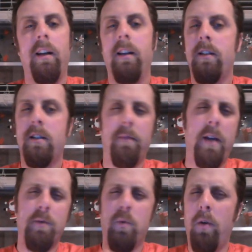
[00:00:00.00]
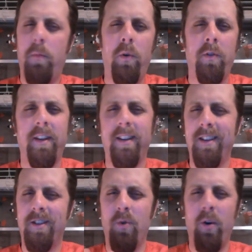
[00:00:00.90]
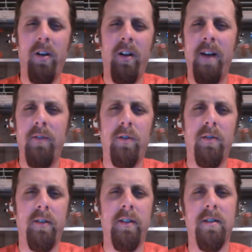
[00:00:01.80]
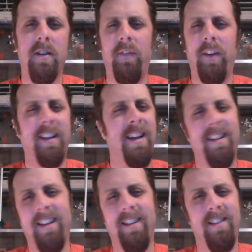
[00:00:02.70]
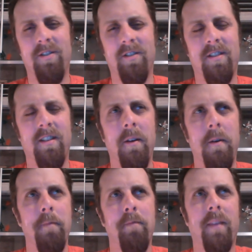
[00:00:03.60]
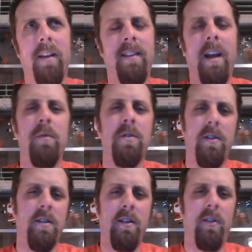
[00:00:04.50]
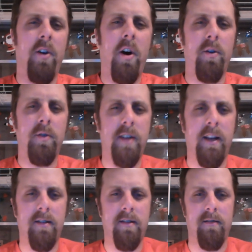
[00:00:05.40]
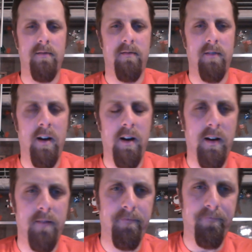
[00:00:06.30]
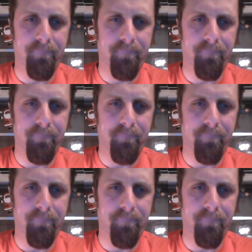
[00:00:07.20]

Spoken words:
Sometimes Whirlpool did the soil level and stuff like that. That was still an AutoSense, kind